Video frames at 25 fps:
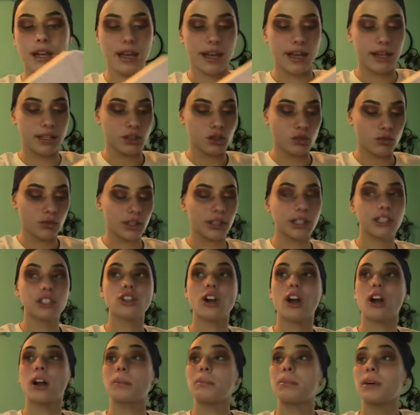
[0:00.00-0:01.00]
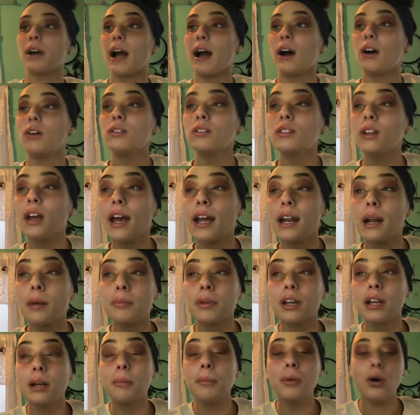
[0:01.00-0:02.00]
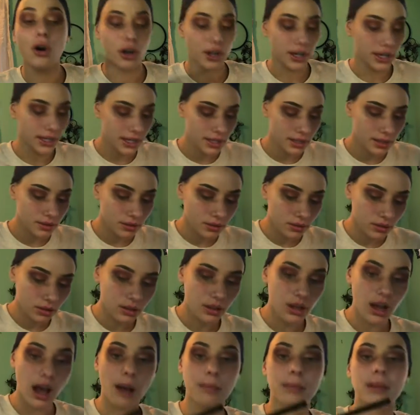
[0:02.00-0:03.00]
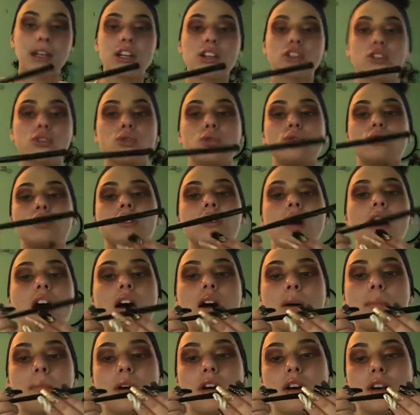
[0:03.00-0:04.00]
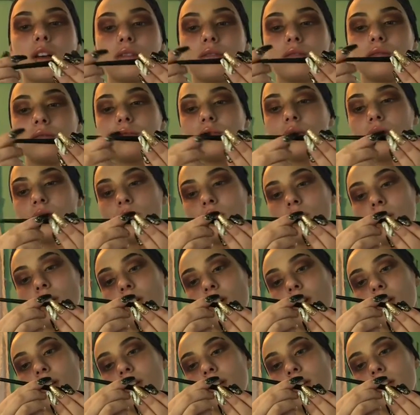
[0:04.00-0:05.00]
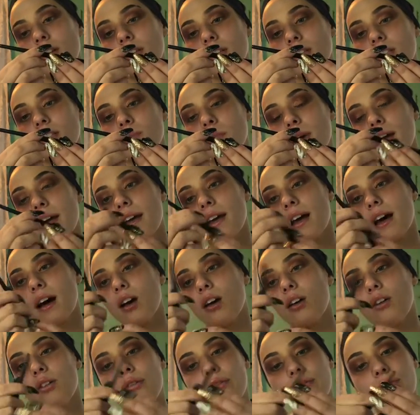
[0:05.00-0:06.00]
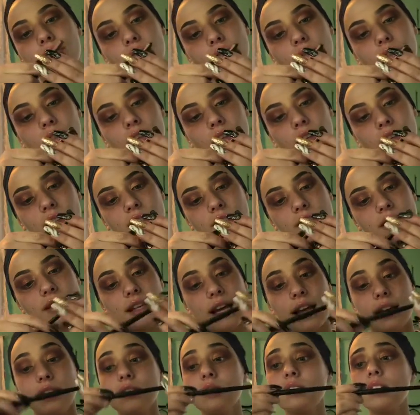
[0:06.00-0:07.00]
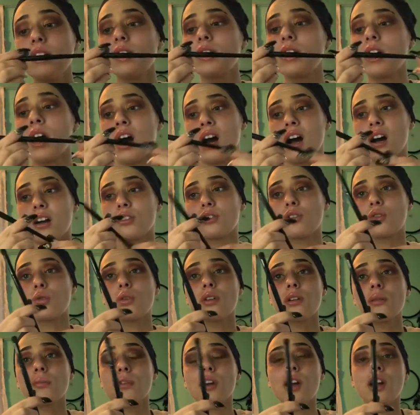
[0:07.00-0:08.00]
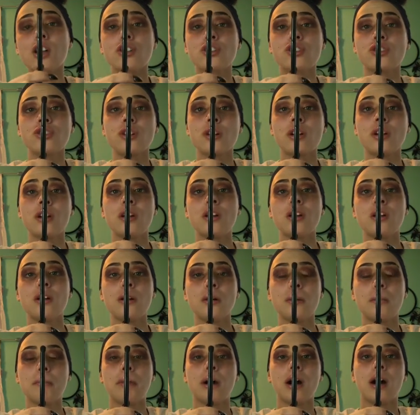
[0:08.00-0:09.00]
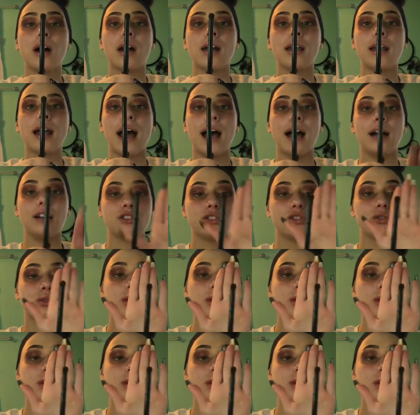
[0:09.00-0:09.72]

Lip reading: It's a really dark brown, and I'm going to use, this is my e.l.f. It says a contour brush, but as